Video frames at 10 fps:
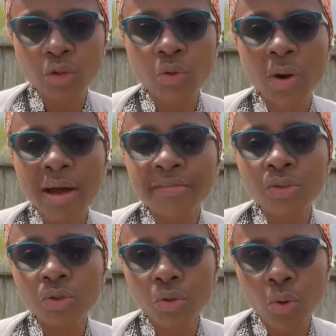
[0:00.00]
You have to
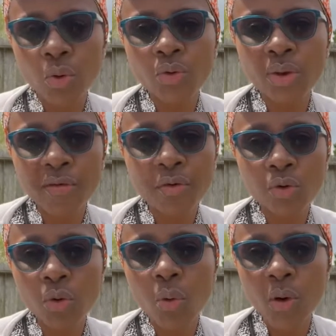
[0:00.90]
know, you get to
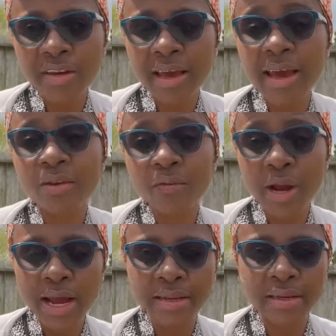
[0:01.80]
know what kind of
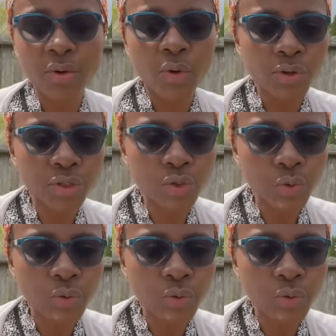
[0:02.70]
gardening way you do.